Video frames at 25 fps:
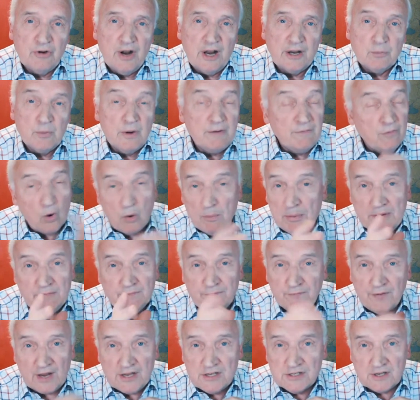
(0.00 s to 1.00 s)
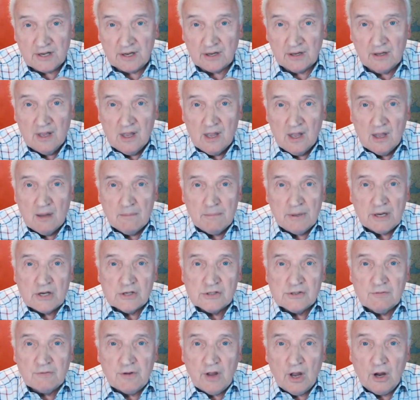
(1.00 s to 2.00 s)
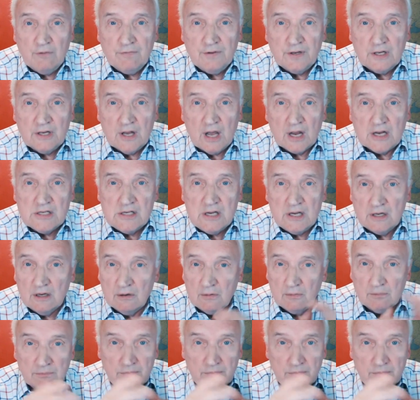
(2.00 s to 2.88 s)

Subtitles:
threat we've all been facing because of COVID-19.